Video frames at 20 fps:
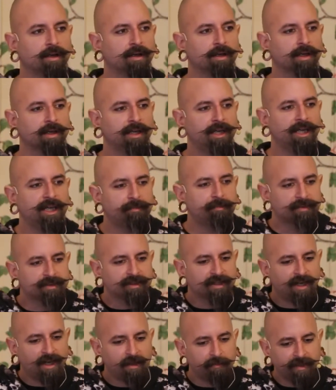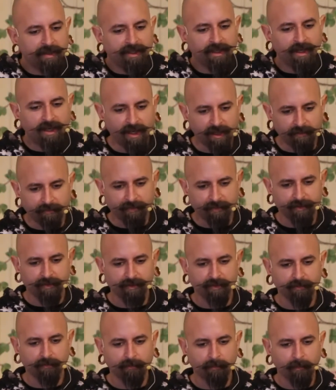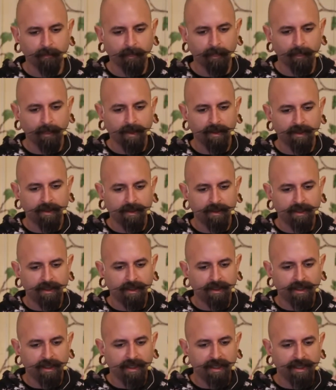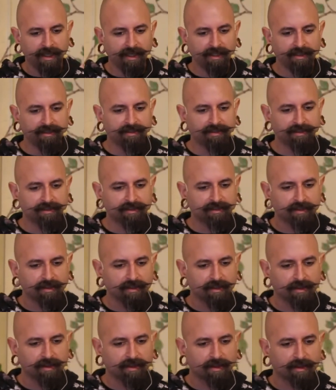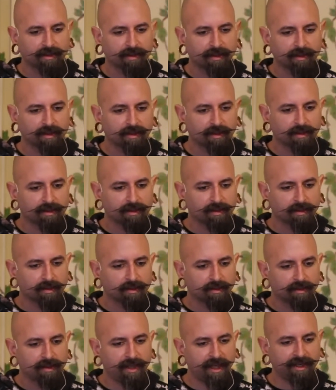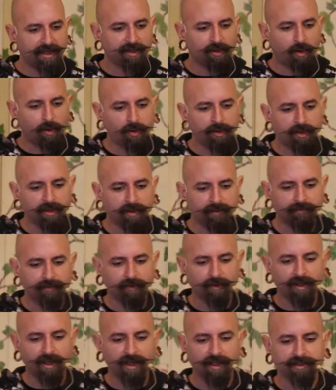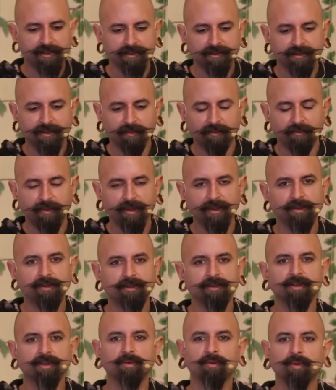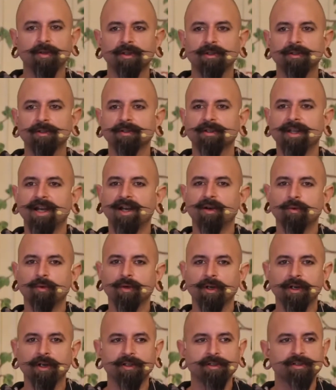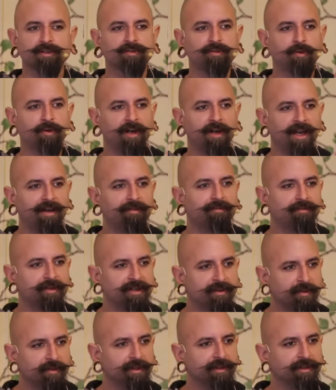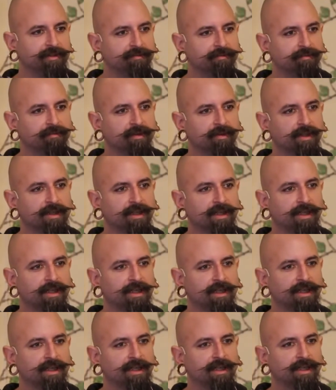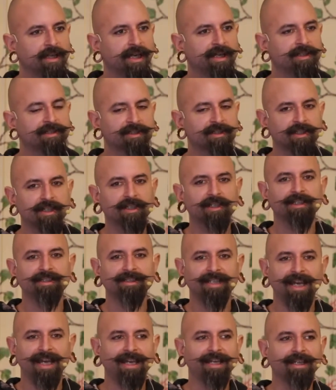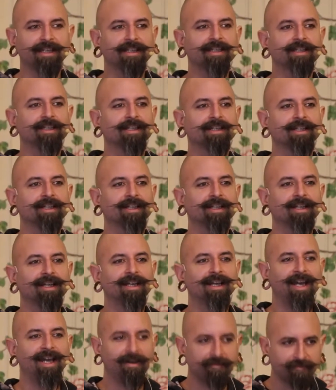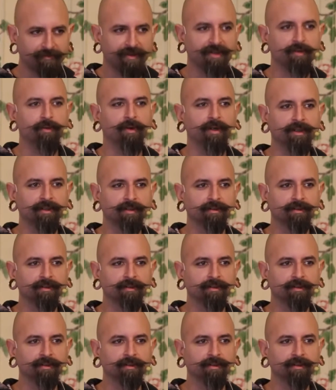keeps coming up is that in order for us to build a world that works for everyone, it's gonna take everyone.